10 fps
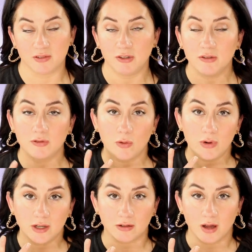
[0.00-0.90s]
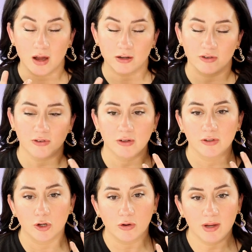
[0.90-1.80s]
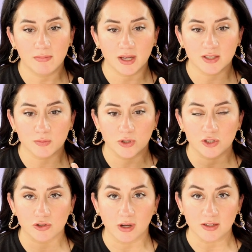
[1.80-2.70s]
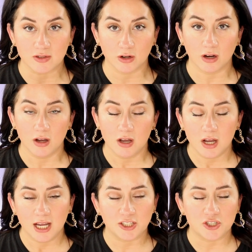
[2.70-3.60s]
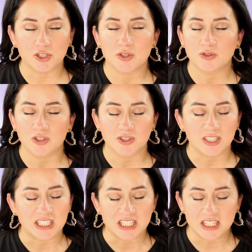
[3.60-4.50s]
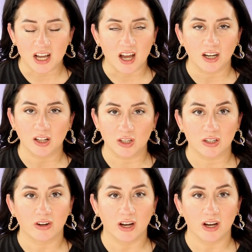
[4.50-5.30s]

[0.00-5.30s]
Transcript: if you have oil on or if you have a cream-based moisturizer. It just, just did not look